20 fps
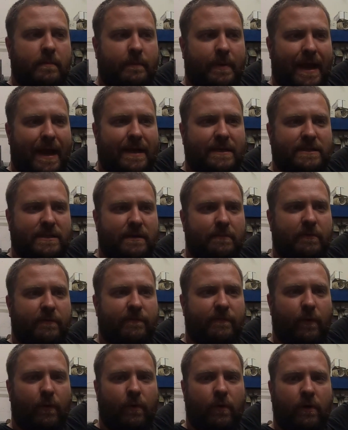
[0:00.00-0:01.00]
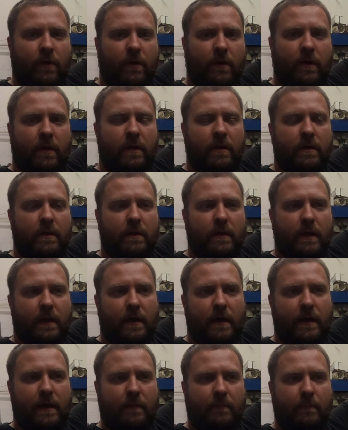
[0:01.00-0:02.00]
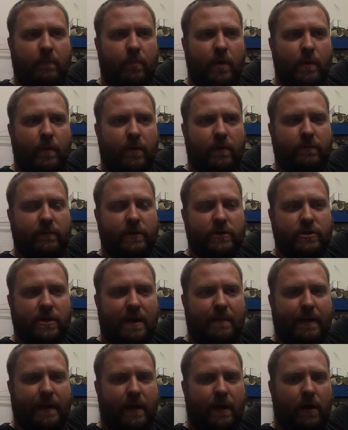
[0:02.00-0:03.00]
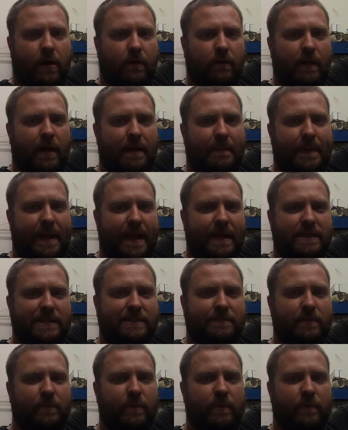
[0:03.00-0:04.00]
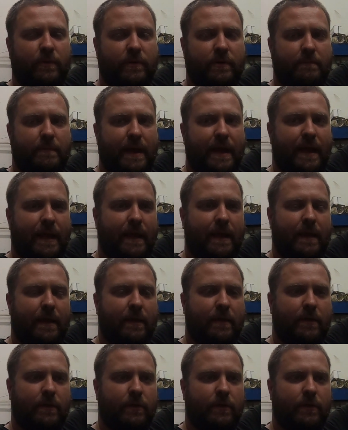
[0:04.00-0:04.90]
pass number 4. We weren't really trying to make a whole lot of passes, but we wanted to make